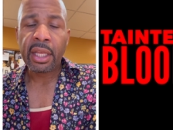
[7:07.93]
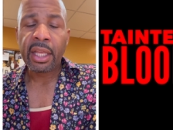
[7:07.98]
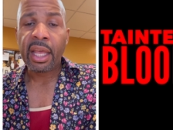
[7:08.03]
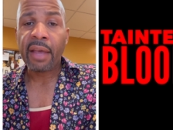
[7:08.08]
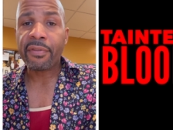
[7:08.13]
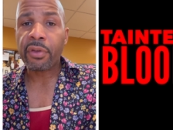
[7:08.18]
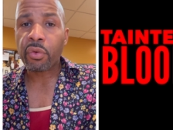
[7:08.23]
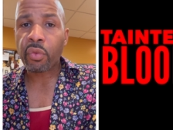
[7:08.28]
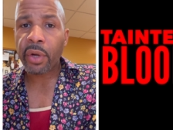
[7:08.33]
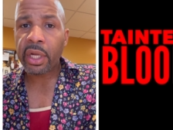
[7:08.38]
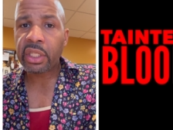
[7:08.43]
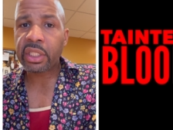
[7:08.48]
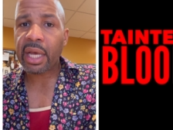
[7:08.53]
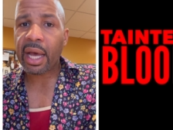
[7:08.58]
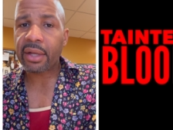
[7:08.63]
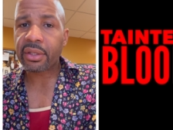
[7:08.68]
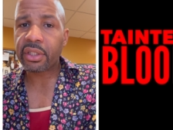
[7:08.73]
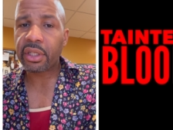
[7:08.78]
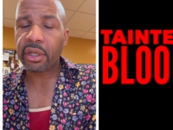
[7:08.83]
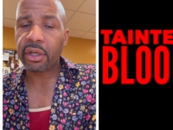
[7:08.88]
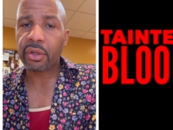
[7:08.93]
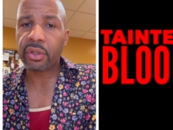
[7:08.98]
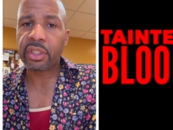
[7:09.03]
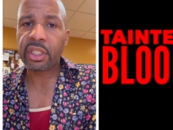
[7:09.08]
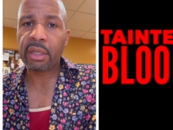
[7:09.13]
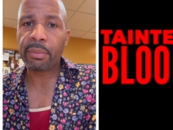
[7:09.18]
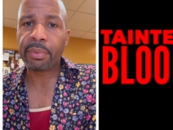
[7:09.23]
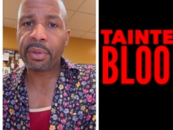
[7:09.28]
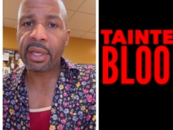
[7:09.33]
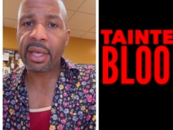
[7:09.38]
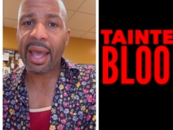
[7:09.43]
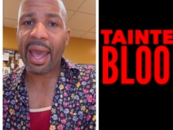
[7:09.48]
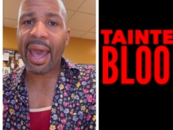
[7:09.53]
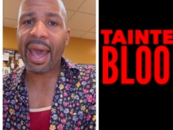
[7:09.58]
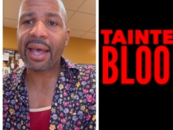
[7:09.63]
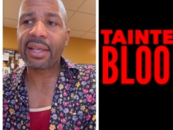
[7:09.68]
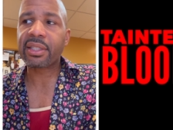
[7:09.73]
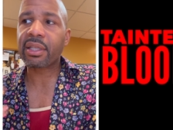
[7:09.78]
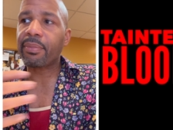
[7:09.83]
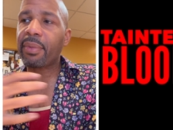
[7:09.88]
If you reach out to your GP,
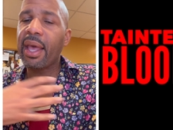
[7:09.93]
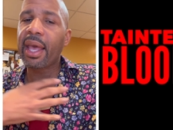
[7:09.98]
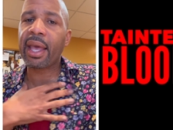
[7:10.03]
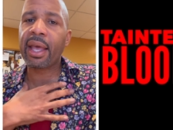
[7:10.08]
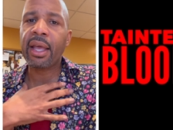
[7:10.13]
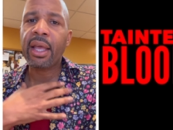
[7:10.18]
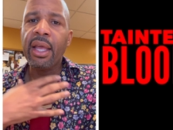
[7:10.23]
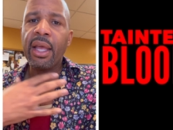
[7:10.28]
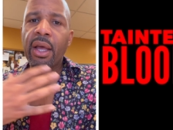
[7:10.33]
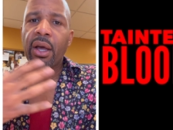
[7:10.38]
ask them, hey,